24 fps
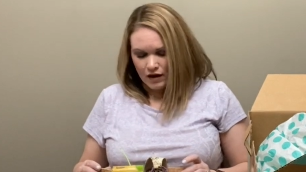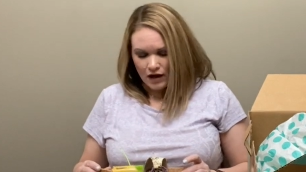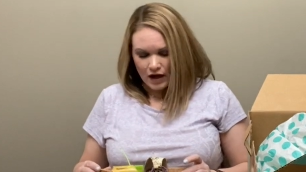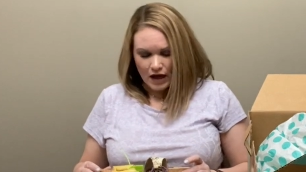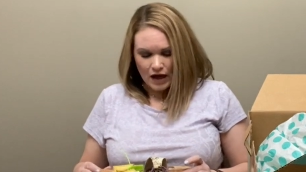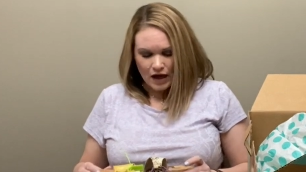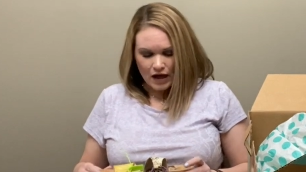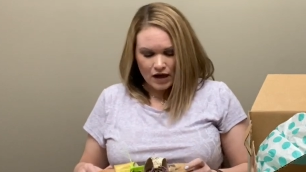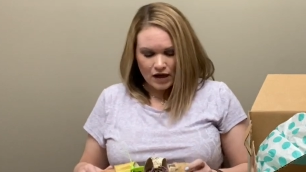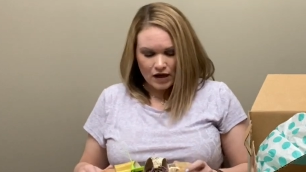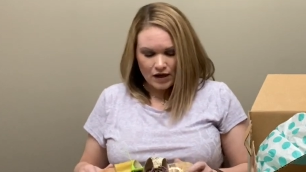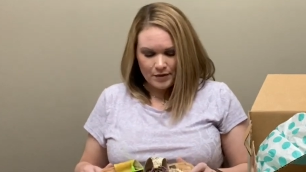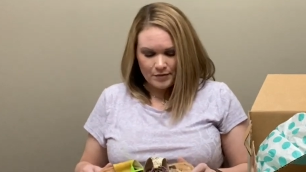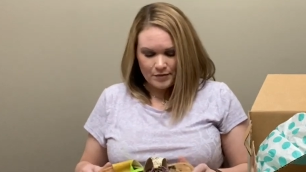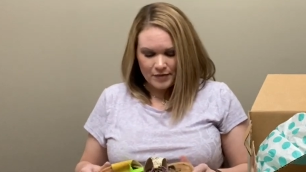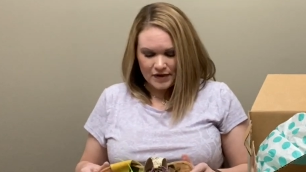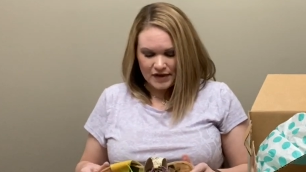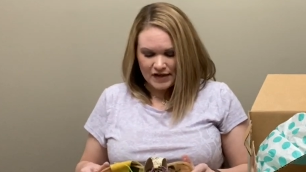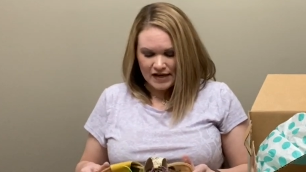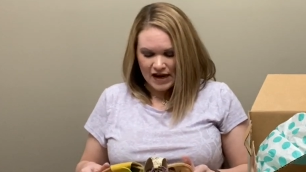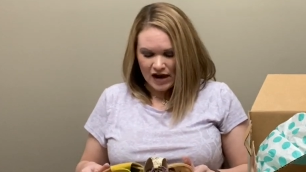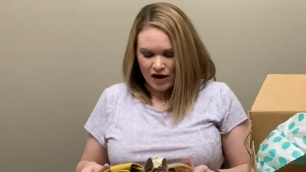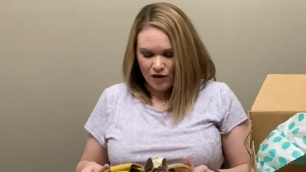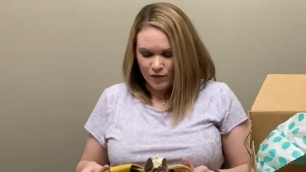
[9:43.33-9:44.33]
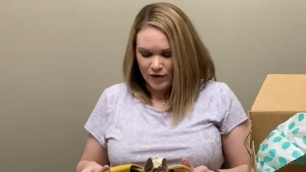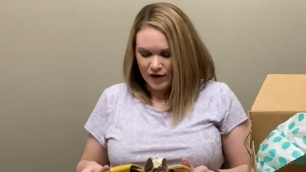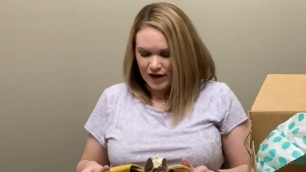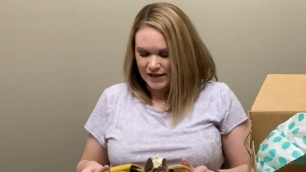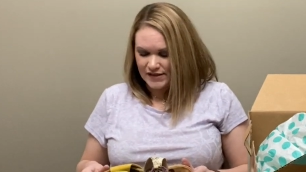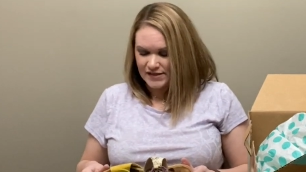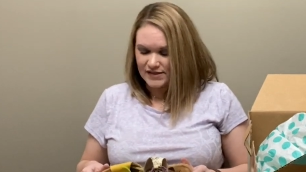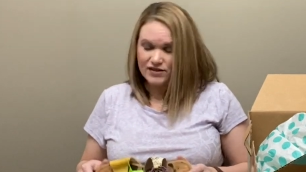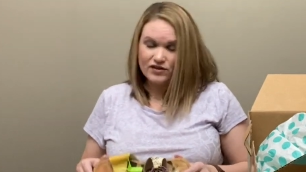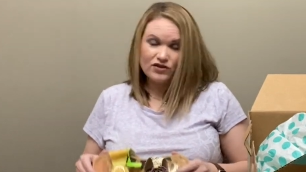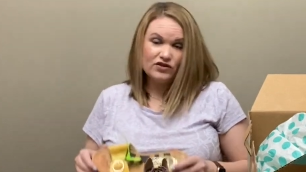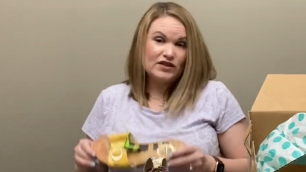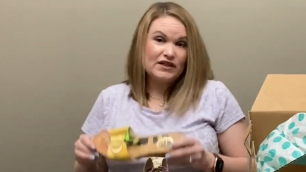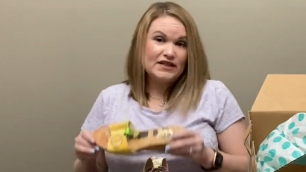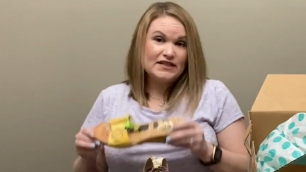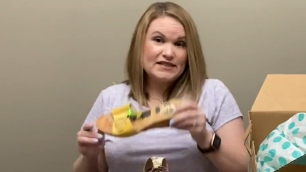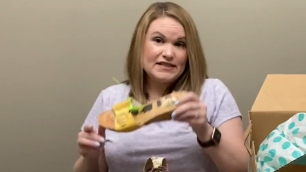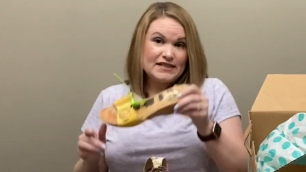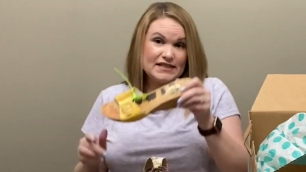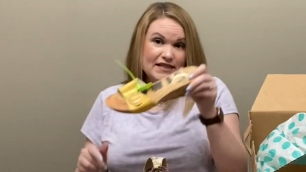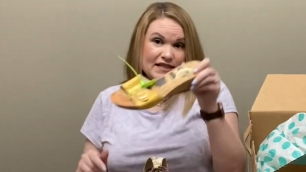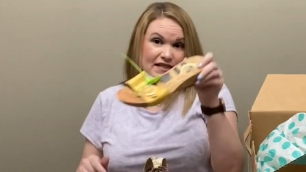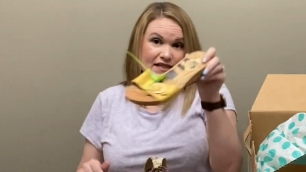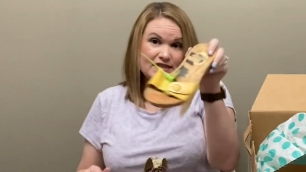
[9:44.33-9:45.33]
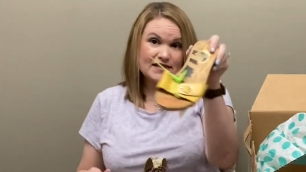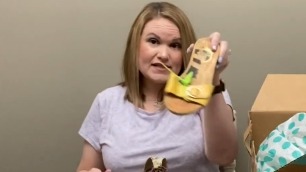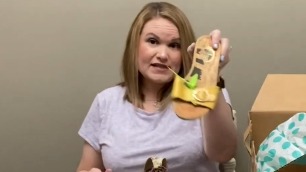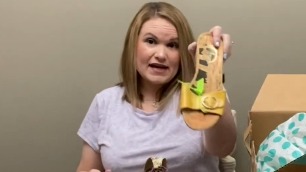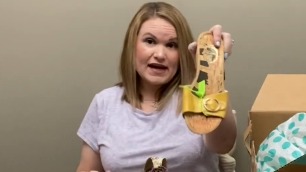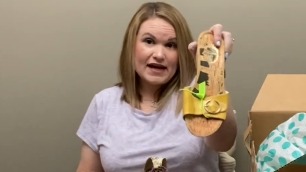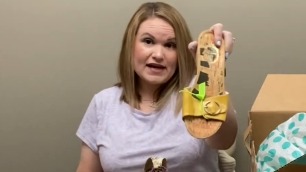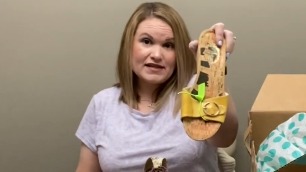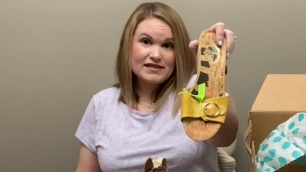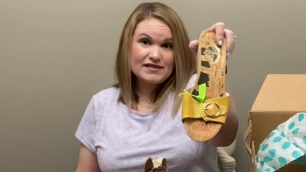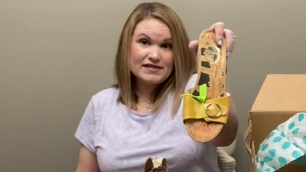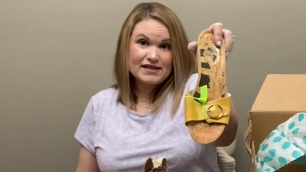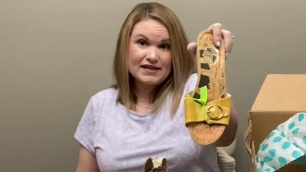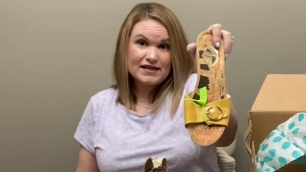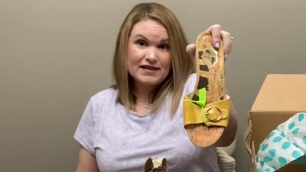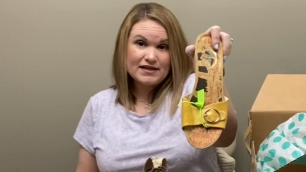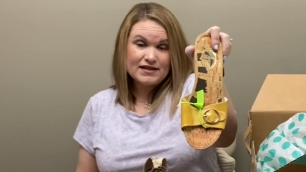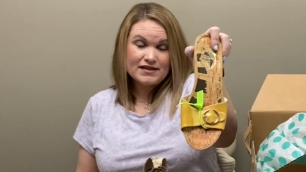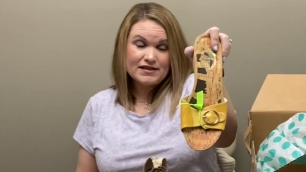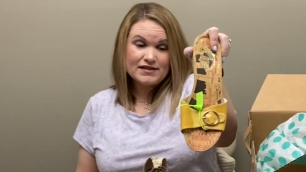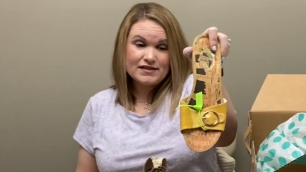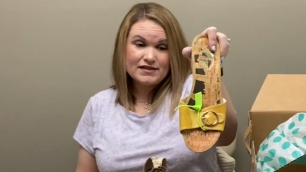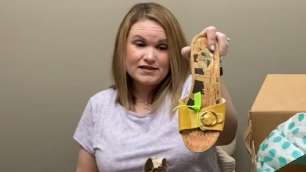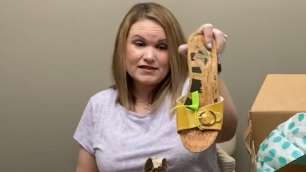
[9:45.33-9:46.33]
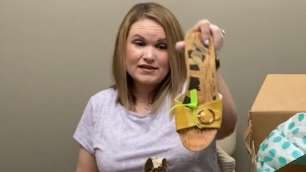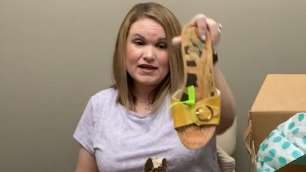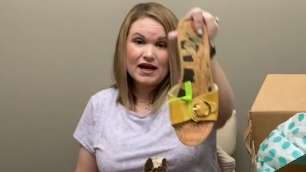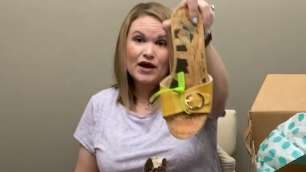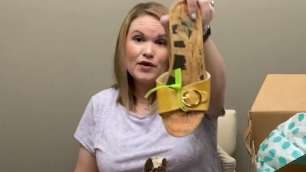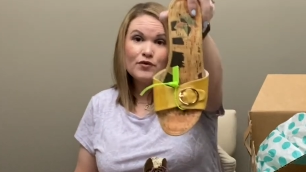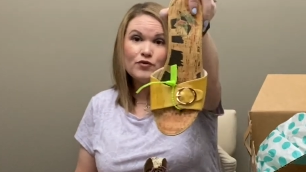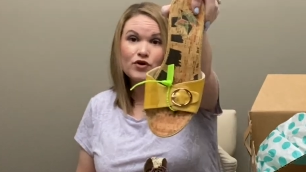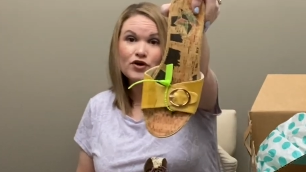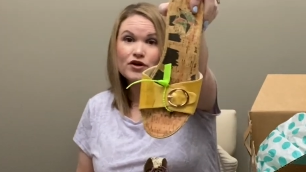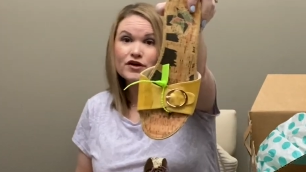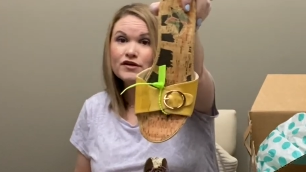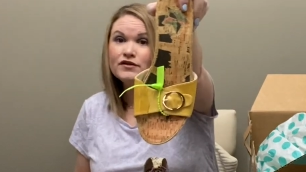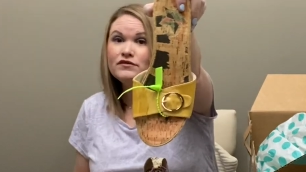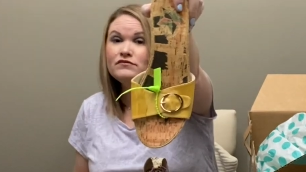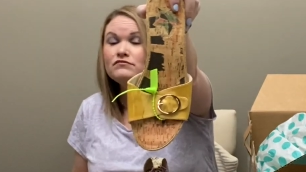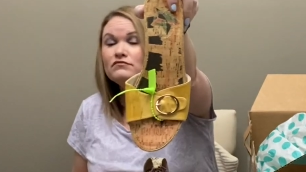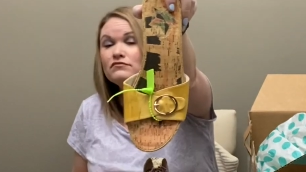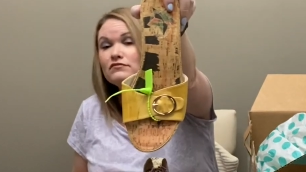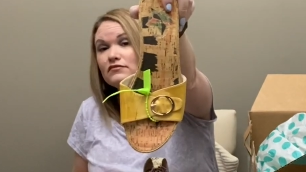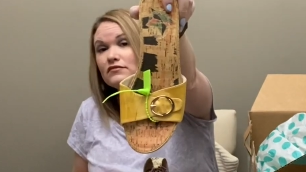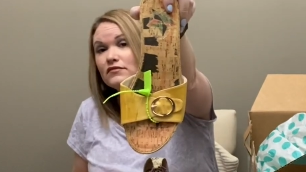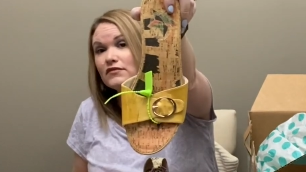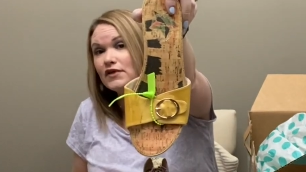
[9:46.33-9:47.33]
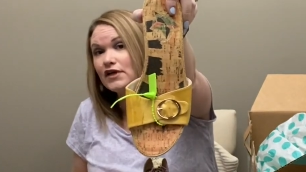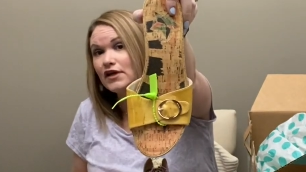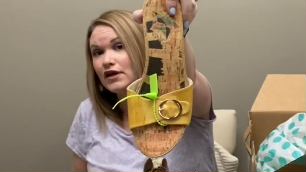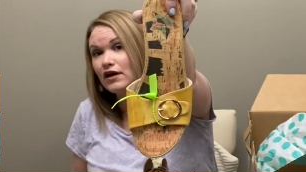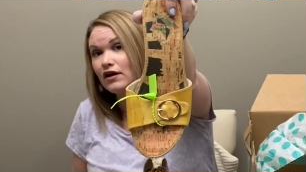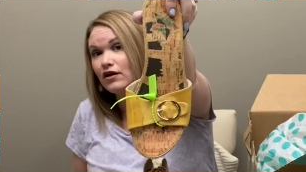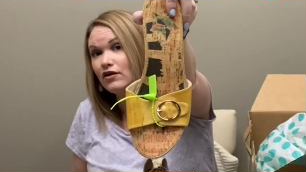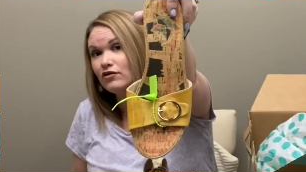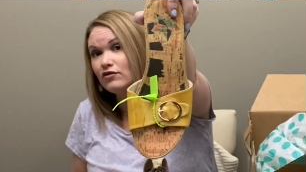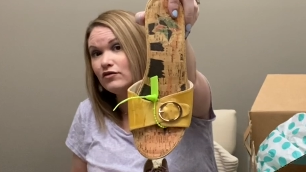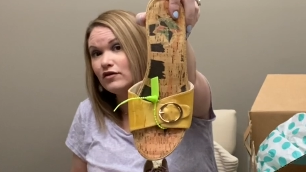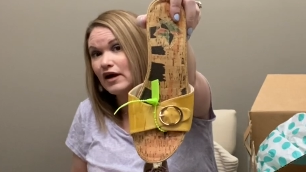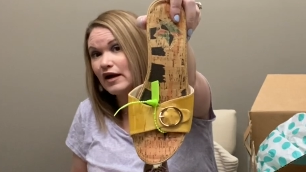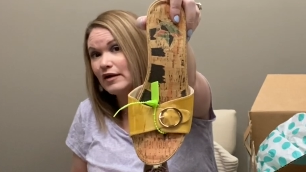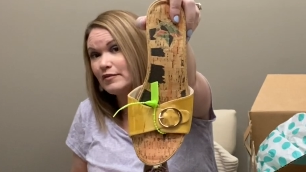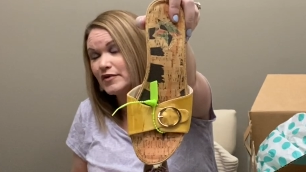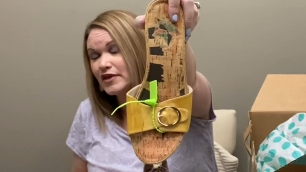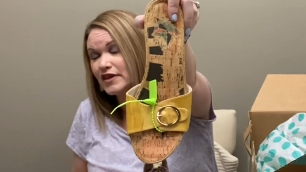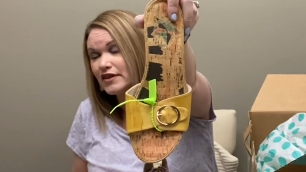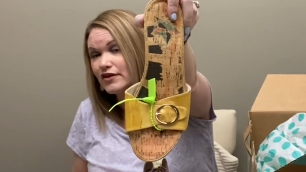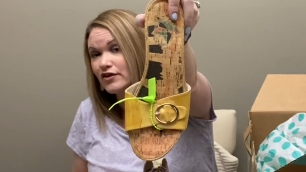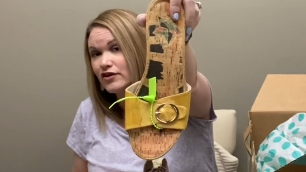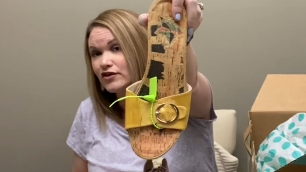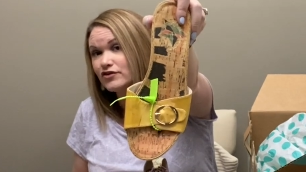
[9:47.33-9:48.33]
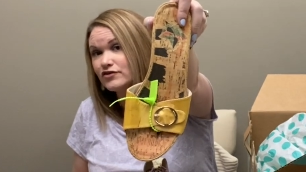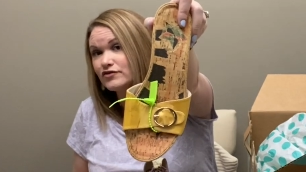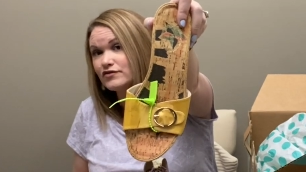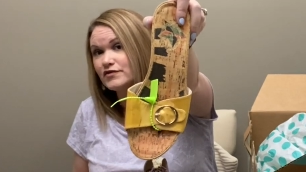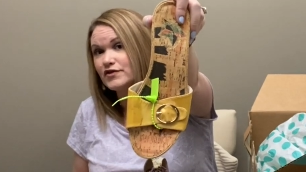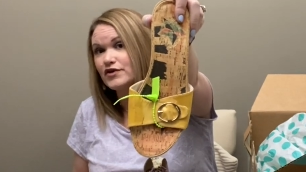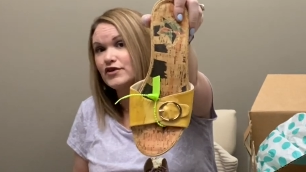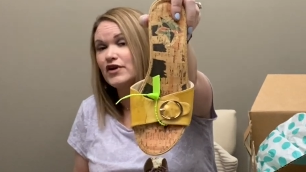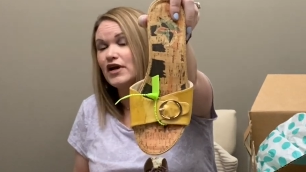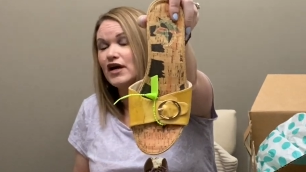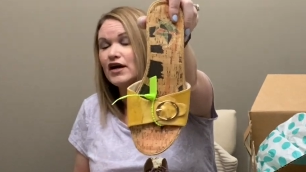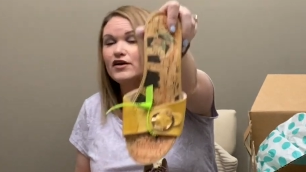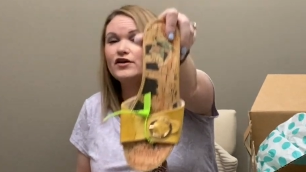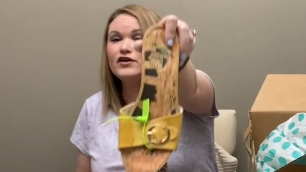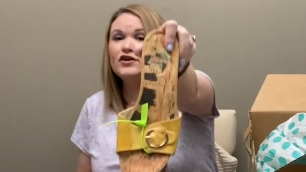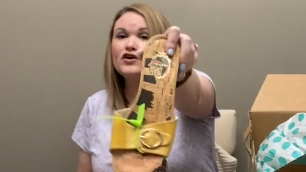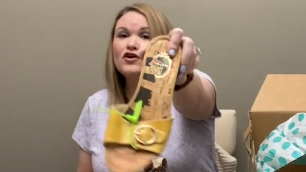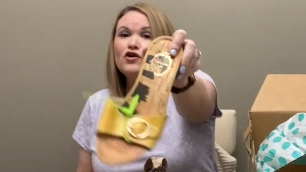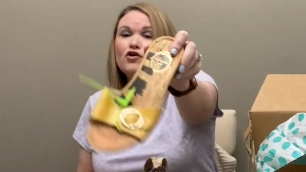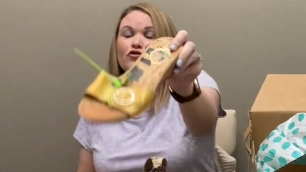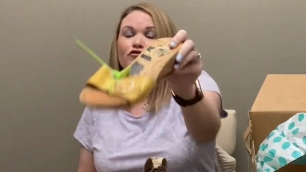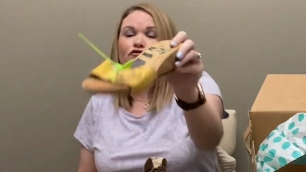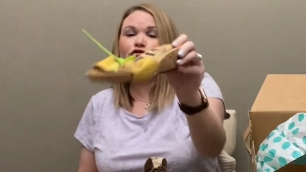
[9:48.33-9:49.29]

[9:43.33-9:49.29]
Um, now, would I still list these as is? I would, you know, I mean, they're, they're not going to go